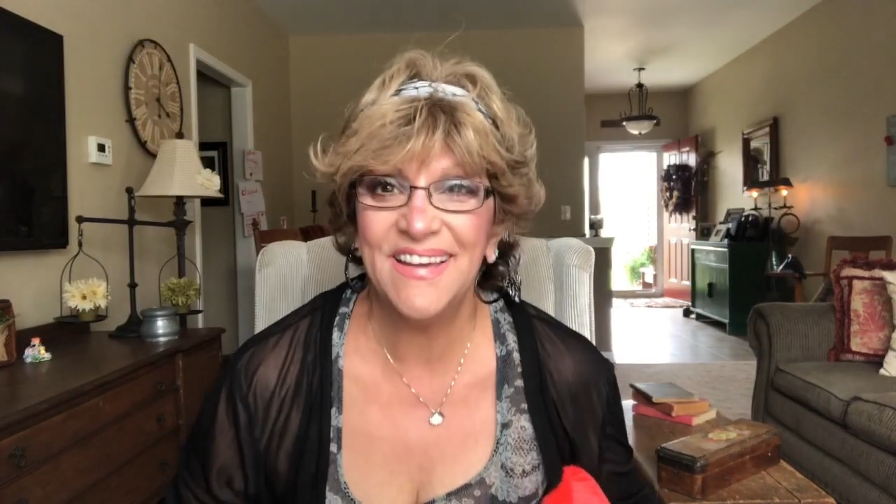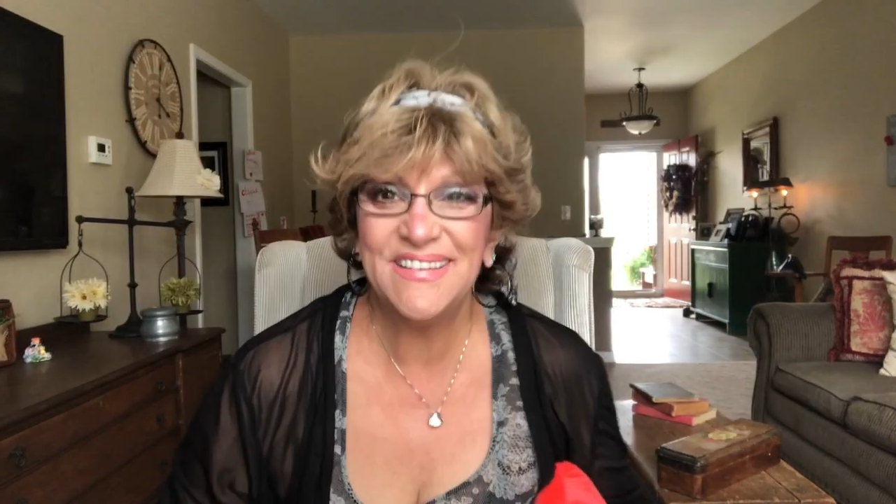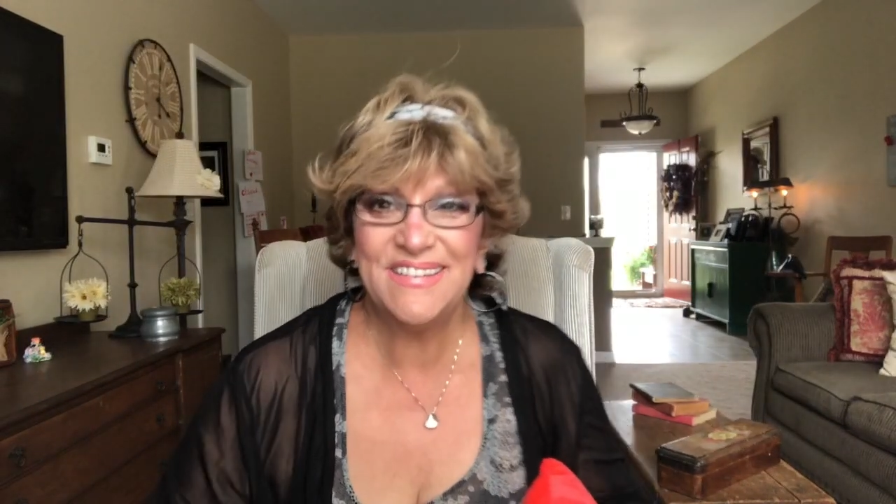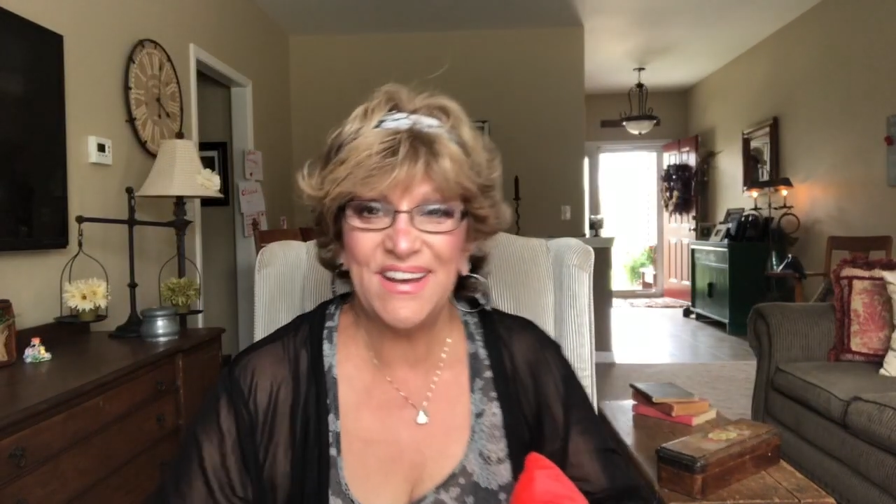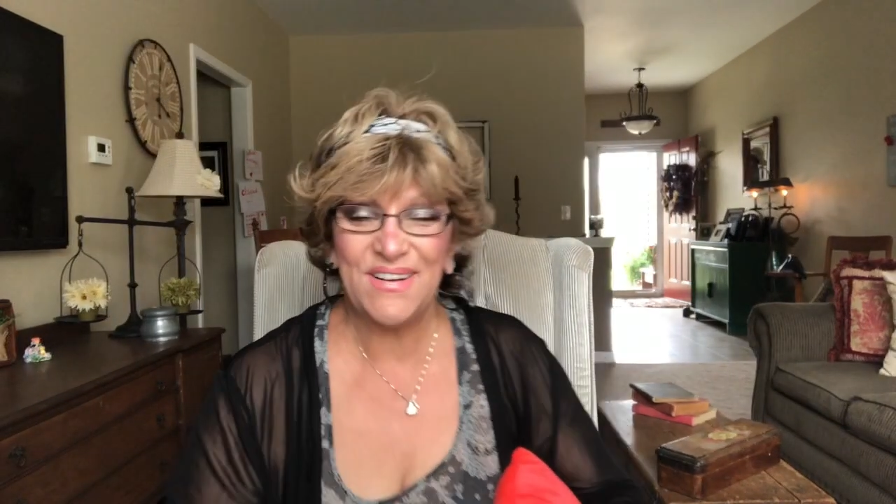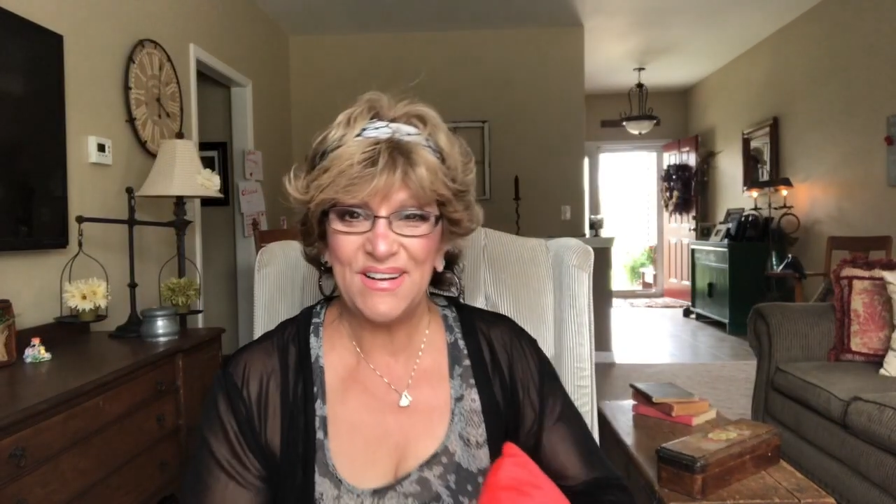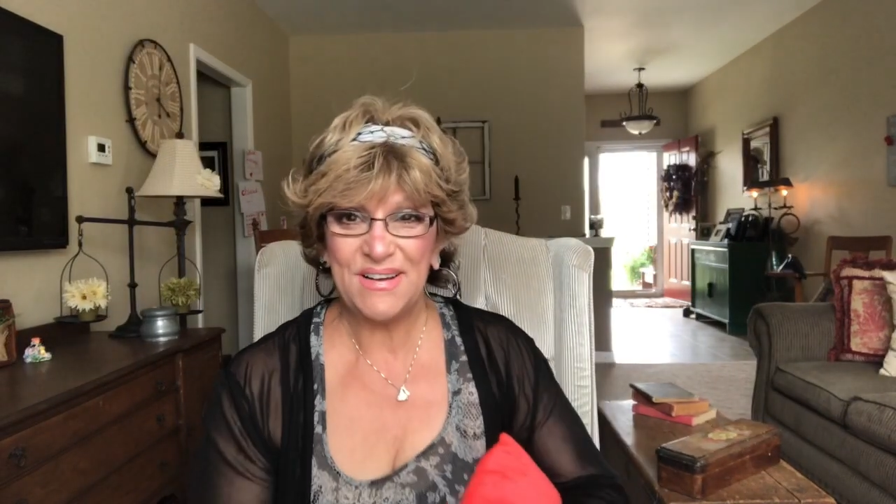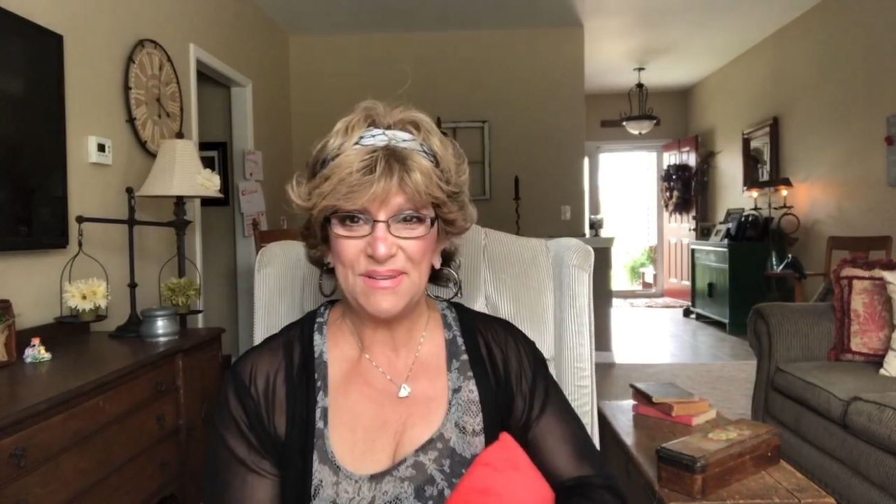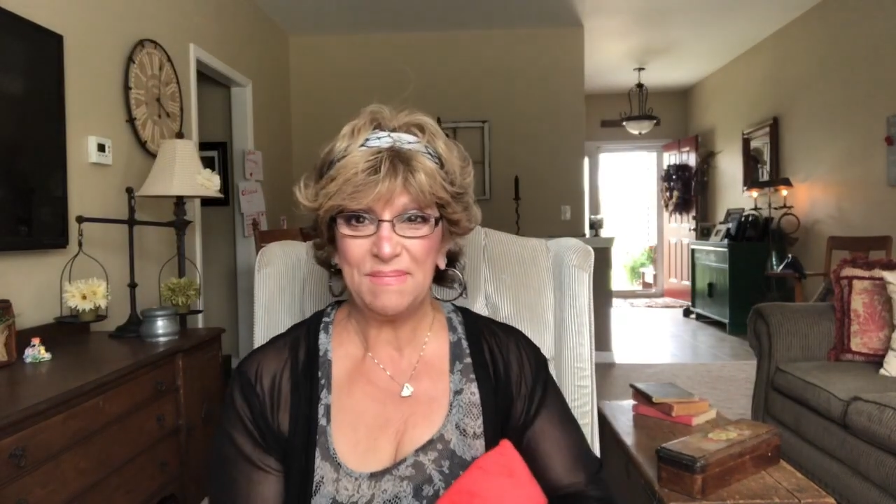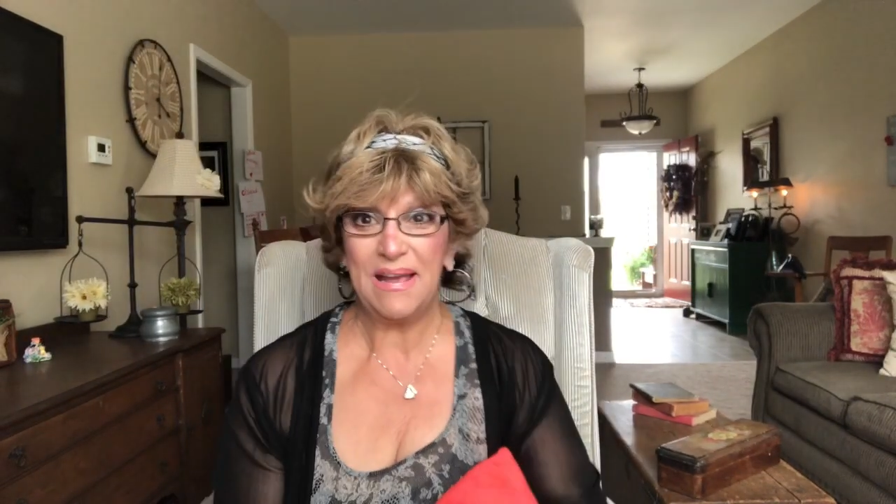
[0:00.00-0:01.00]
so
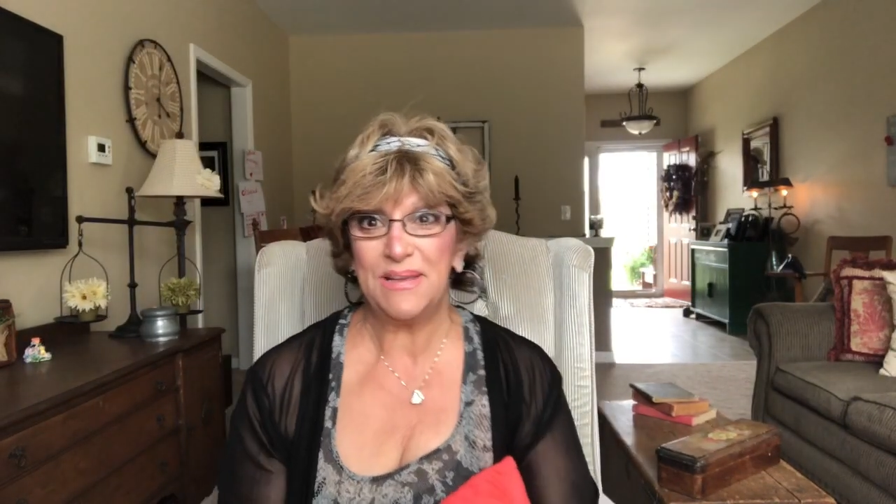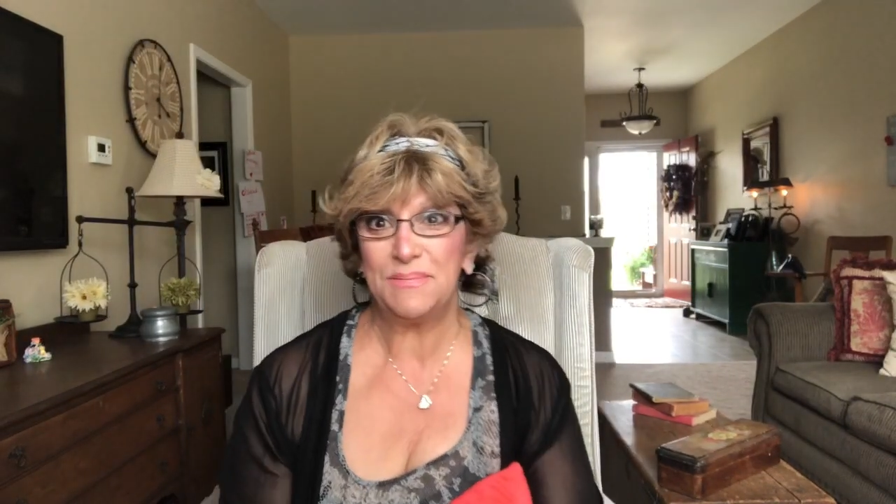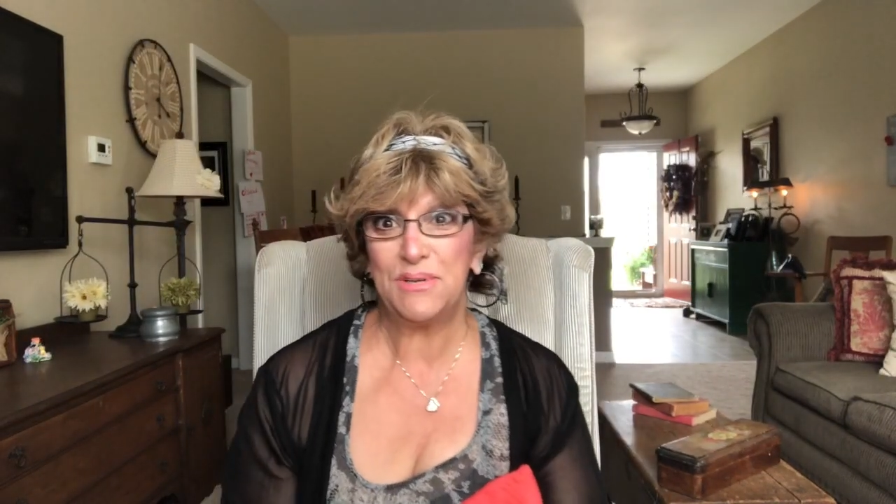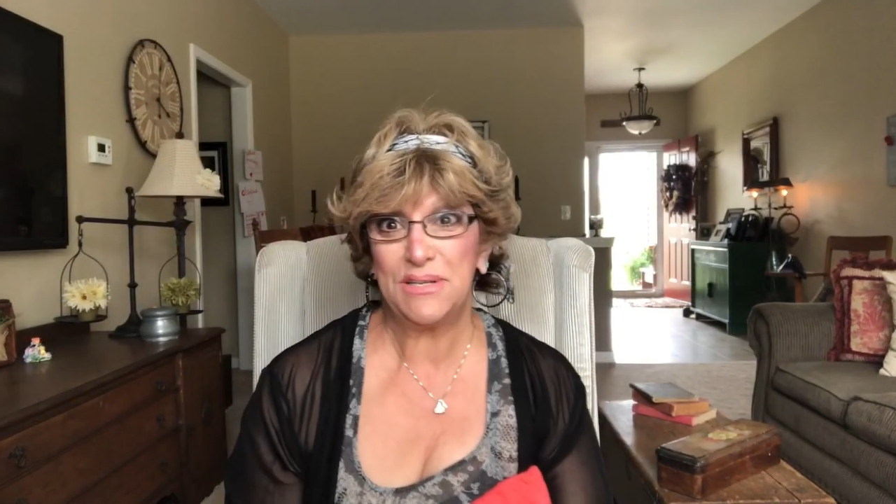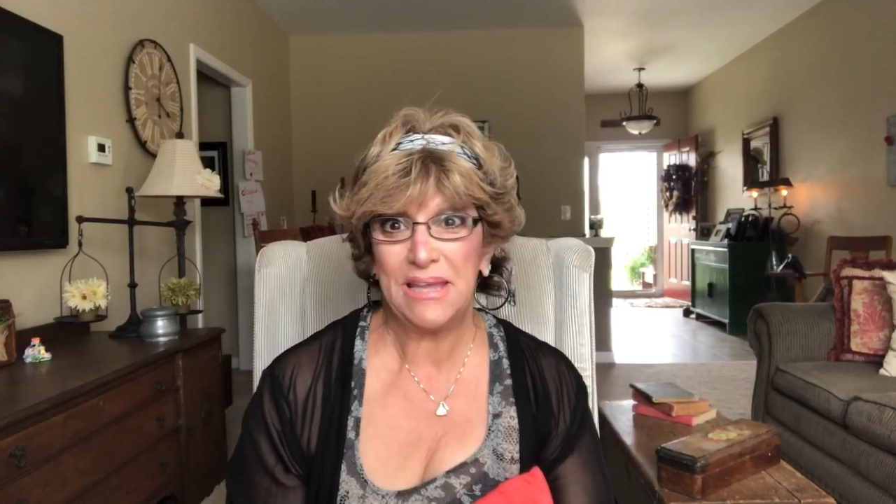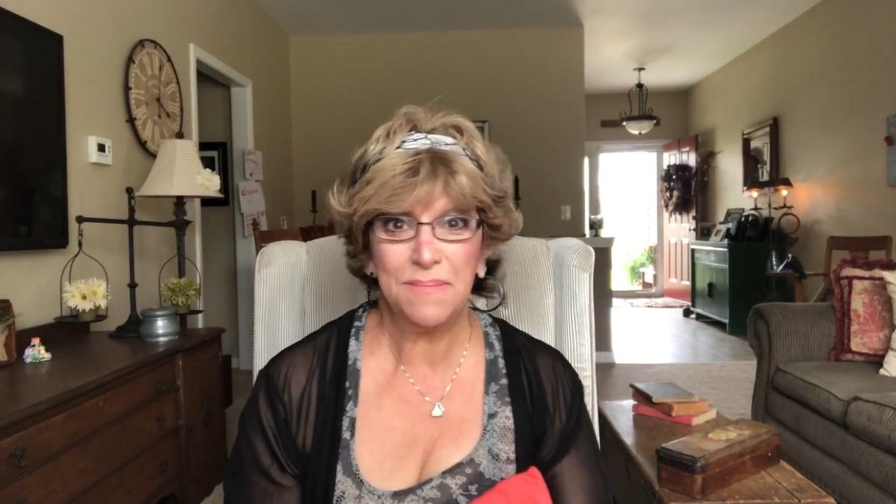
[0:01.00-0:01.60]
my husband just